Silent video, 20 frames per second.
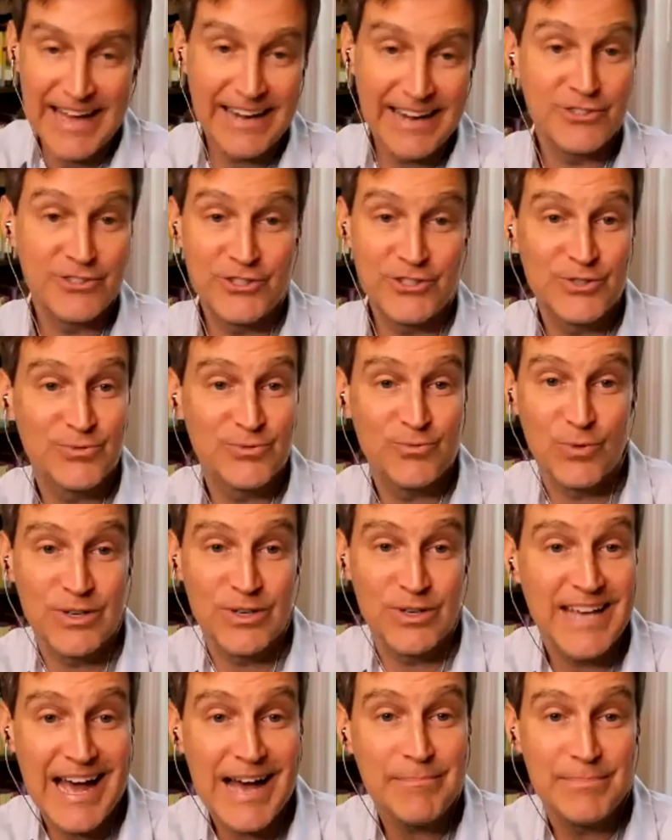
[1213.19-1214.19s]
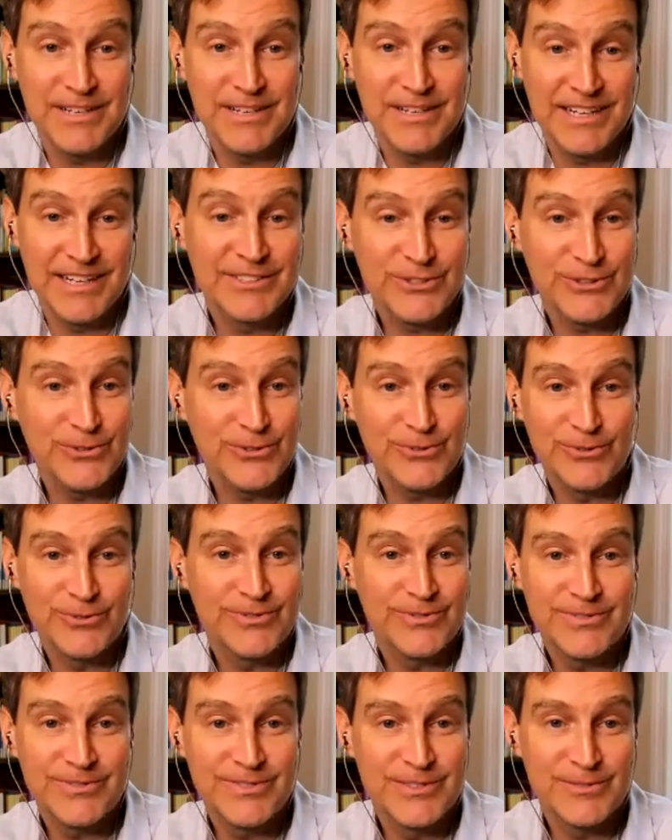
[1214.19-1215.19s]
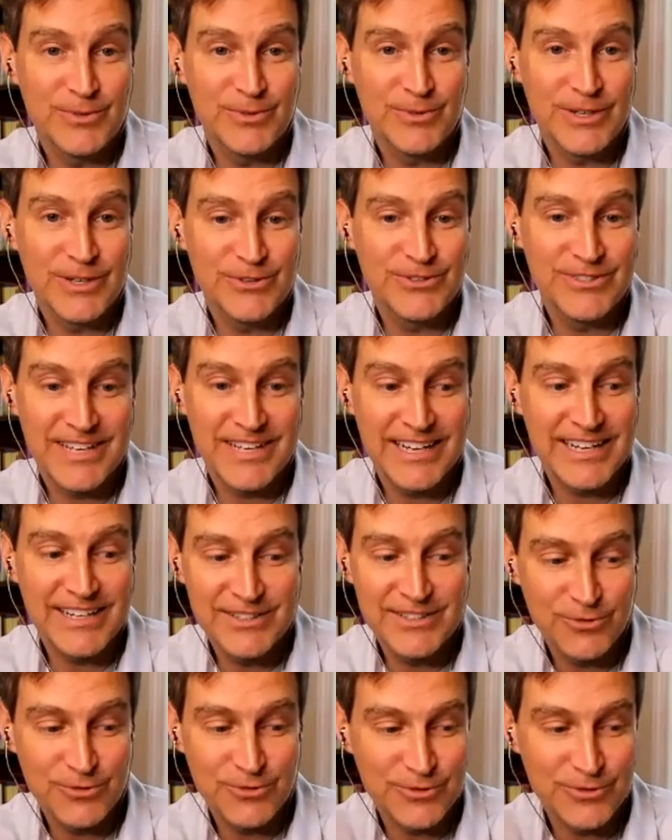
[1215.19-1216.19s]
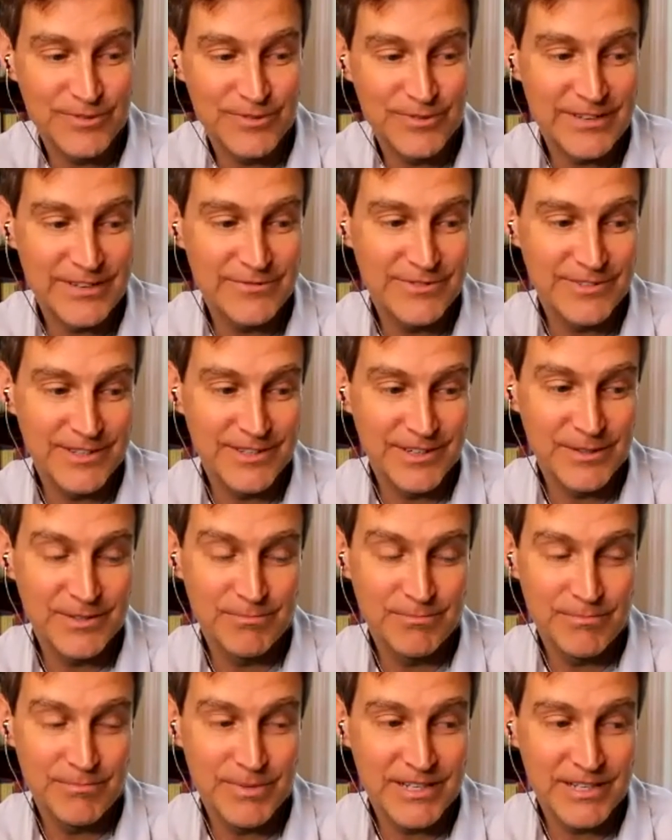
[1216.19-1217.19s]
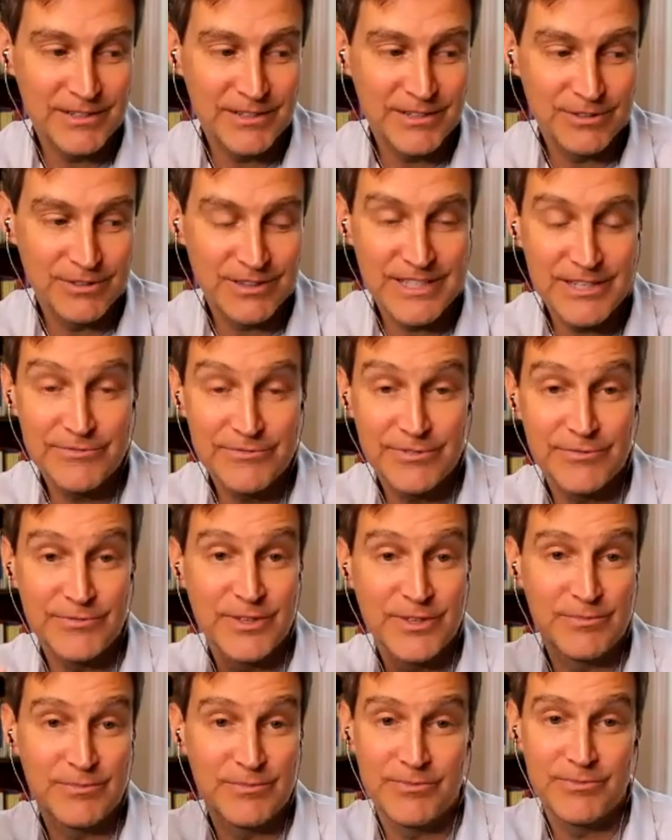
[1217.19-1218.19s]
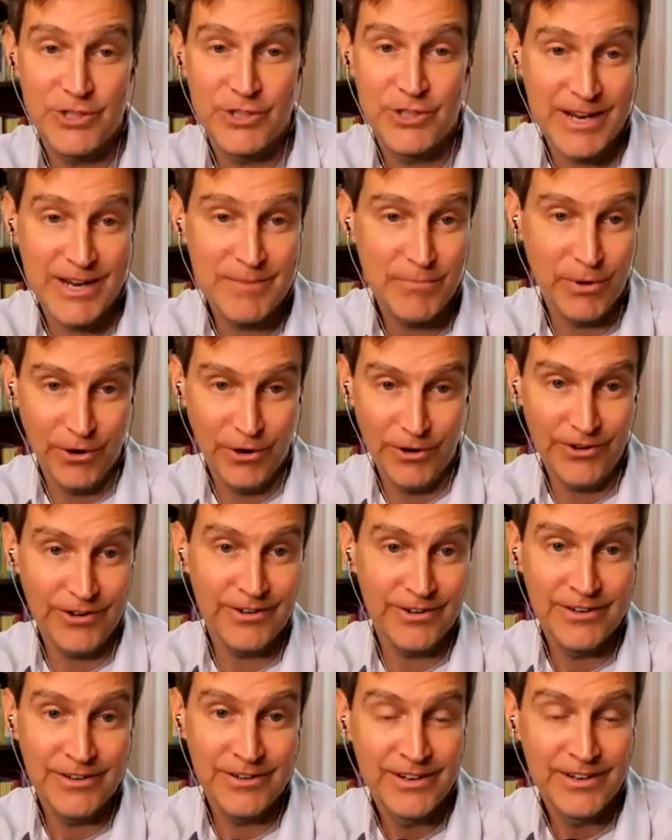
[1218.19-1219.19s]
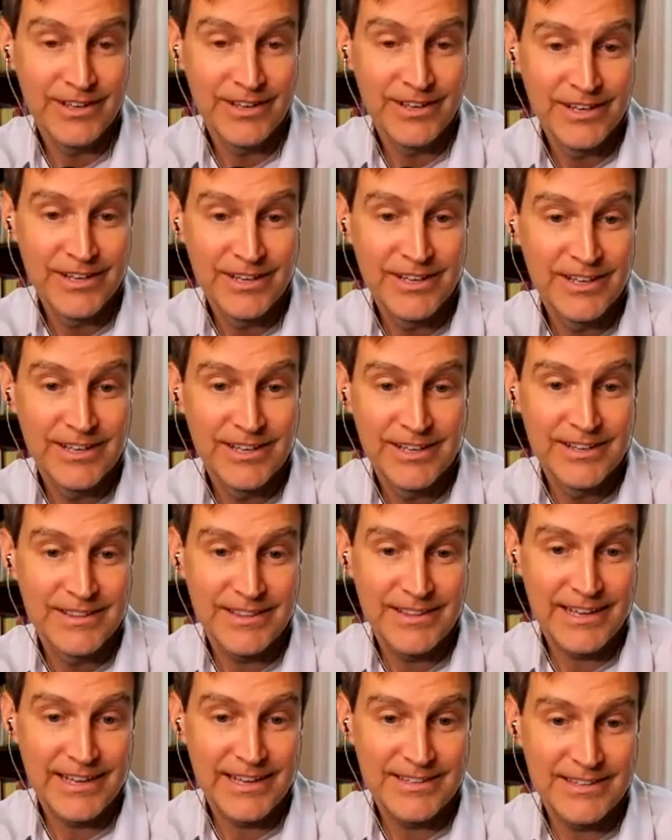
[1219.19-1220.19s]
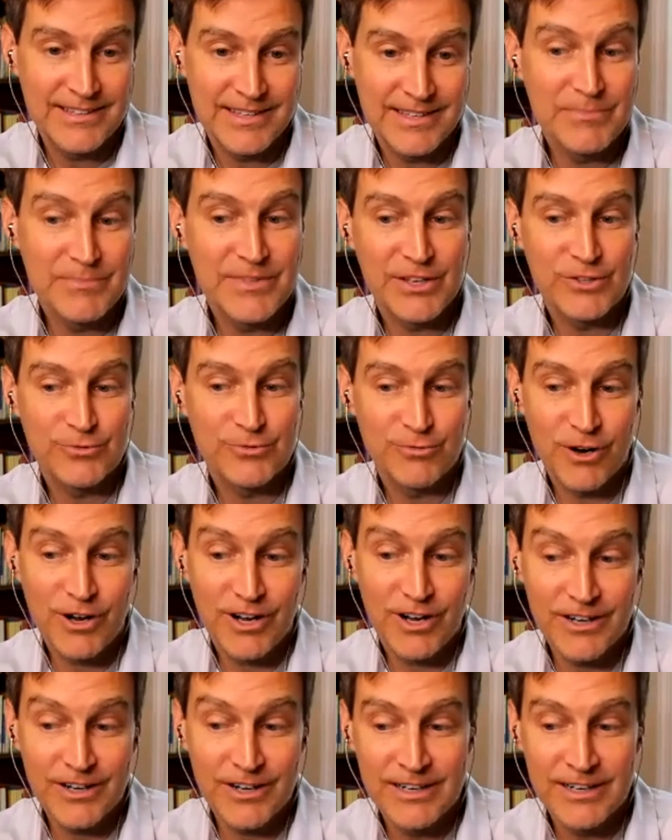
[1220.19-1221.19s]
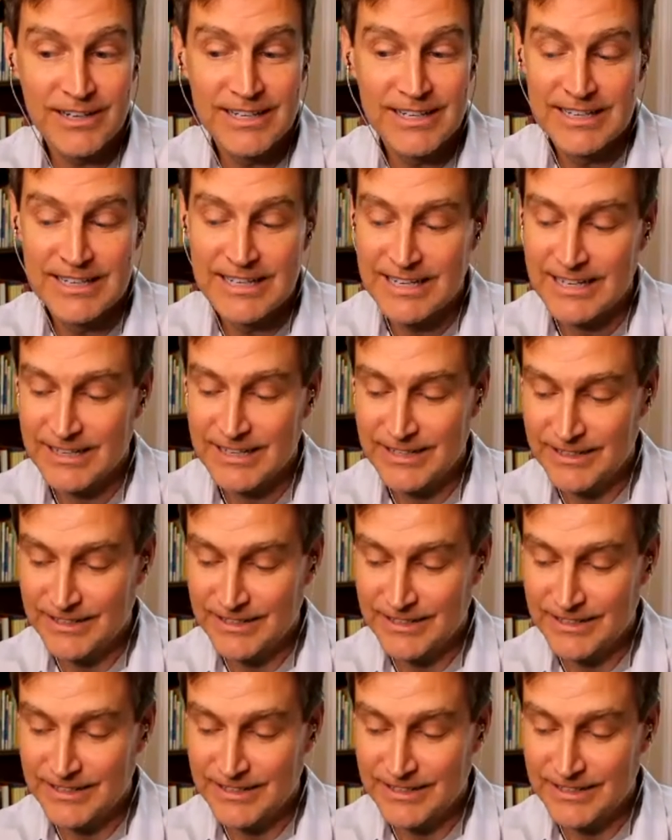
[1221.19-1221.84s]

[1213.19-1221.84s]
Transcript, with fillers: It's just what's happening. So yes. what you're saying sort of gives this big relief of this shame burden yes. that mm-hmm. something's wrong. Mm-hmm.